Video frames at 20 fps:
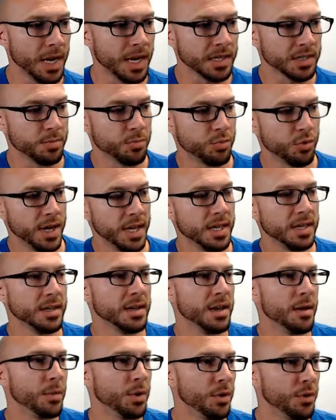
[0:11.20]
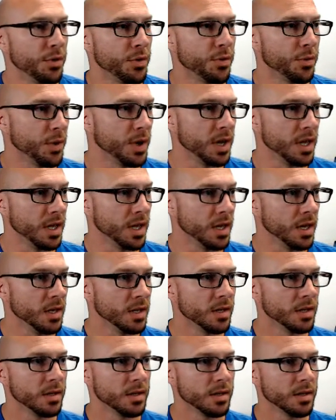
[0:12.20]
break number 3.
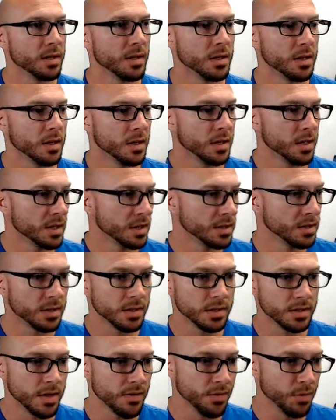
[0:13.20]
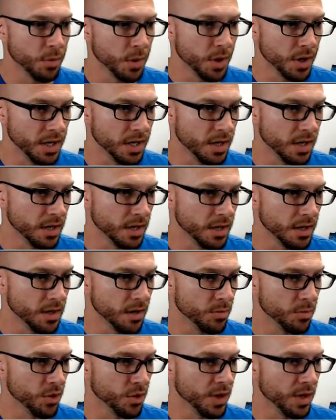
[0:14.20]
This is everybody in the
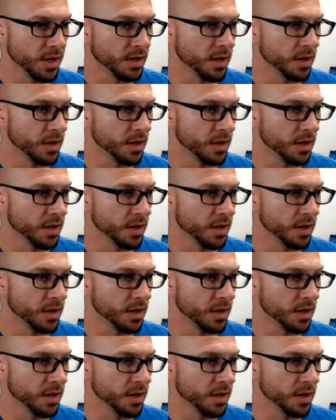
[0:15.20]
break.